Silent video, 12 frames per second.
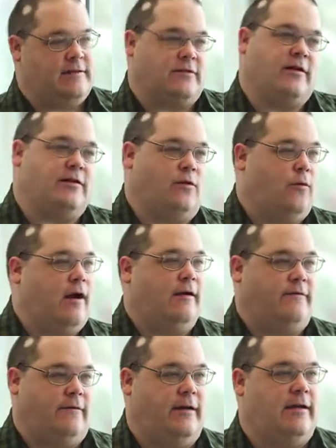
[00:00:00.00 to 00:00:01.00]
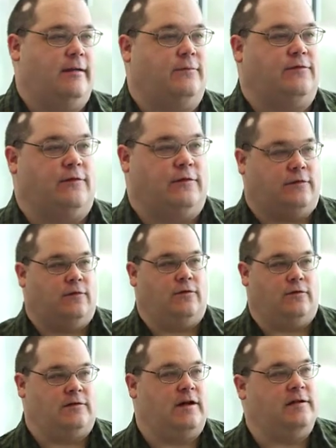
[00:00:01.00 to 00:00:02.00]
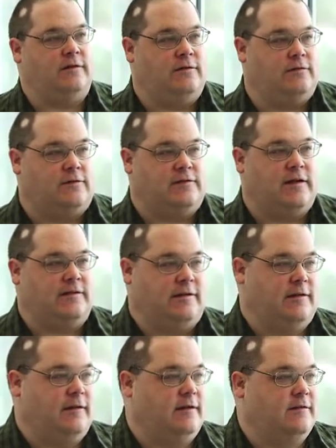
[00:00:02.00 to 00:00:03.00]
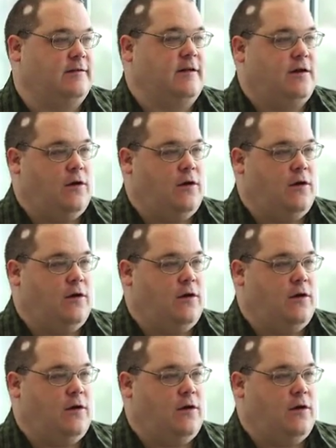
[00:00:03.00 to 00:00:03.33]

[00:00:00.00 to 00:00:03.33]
create your wireframes or you do your studies, user studies and things,